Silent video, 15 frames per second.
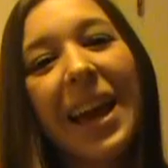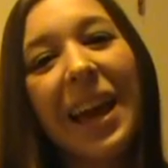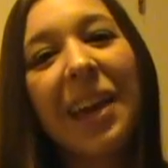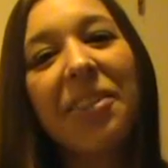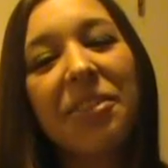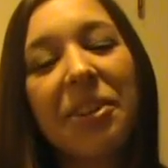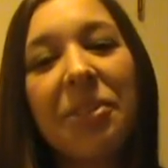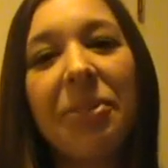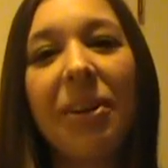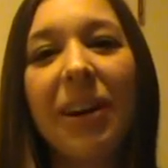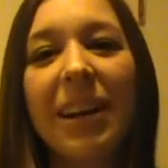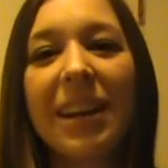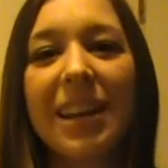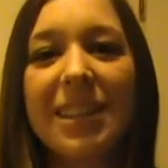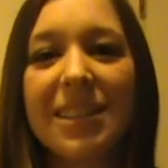Hey
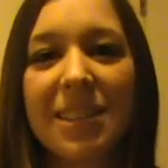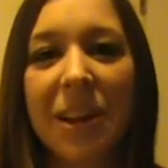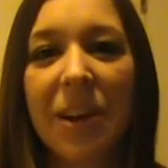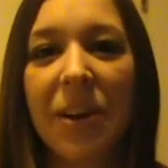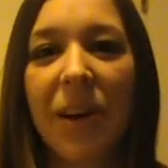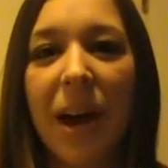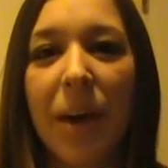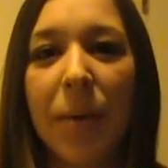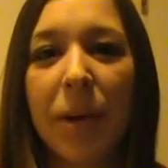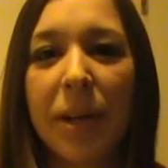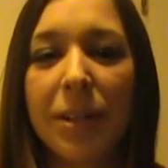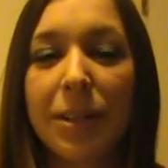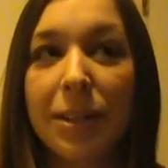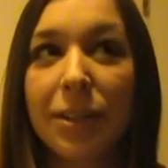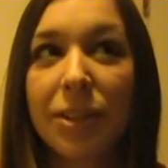everyone, so I
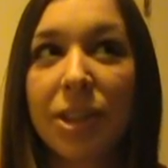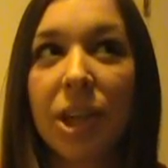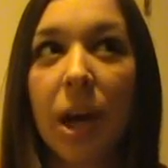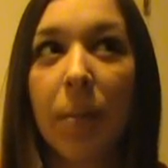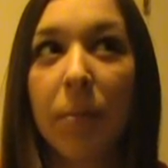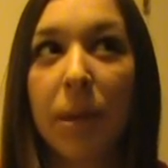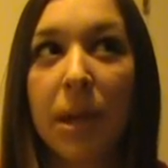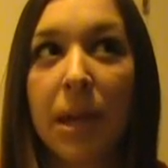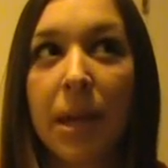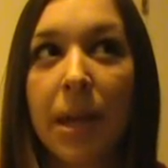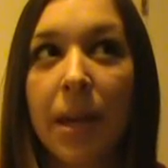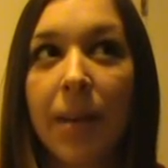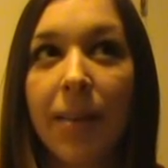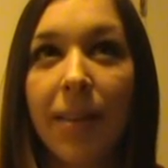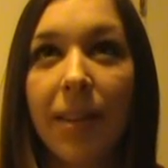went
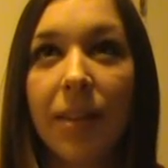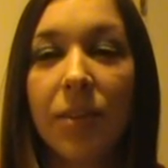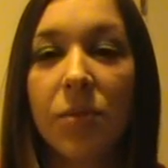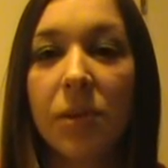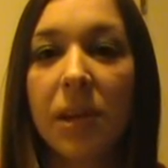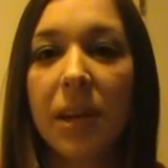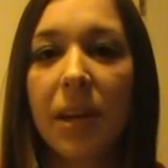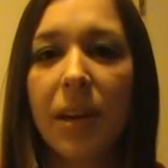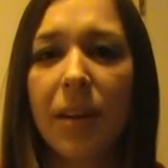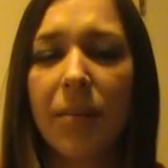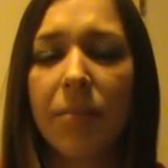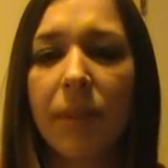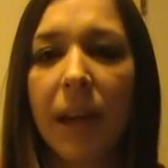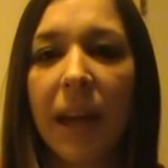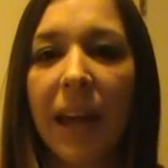shopping this week
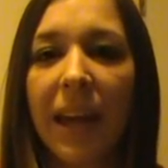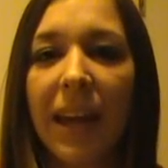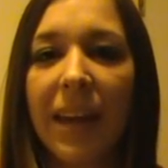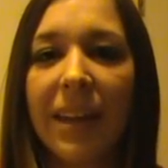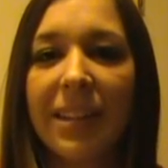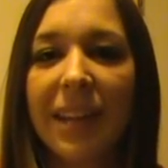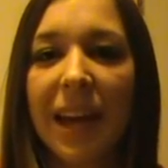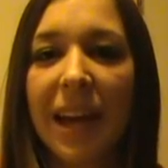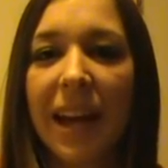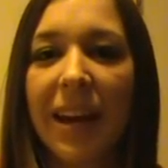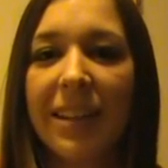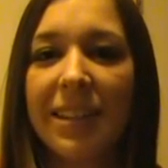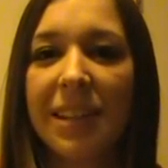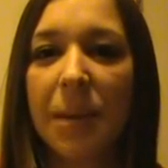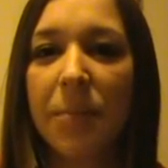and I
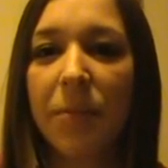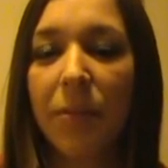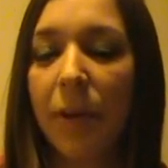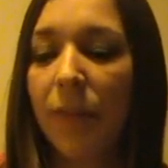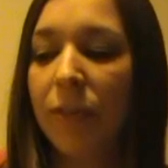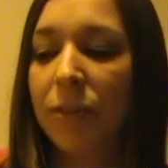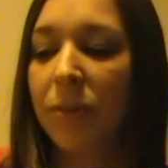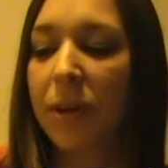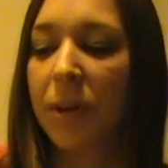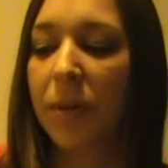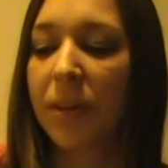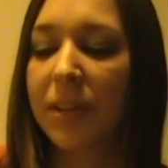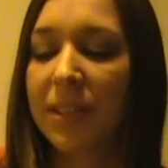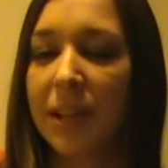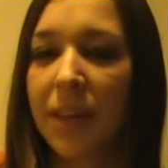got some Forever
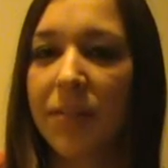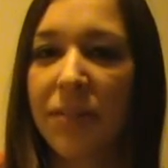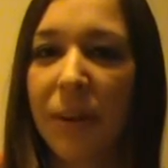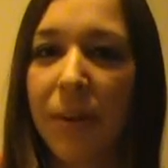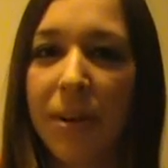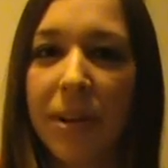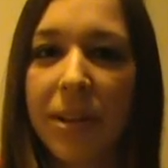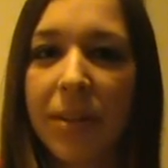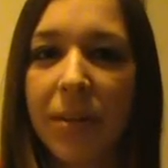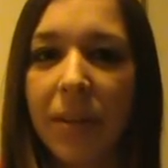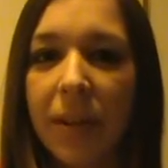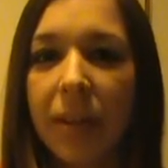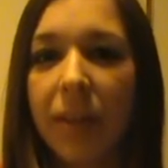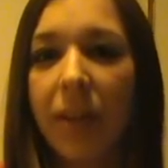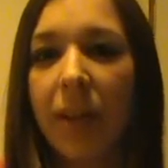twenty-one stuff, so I want to do a little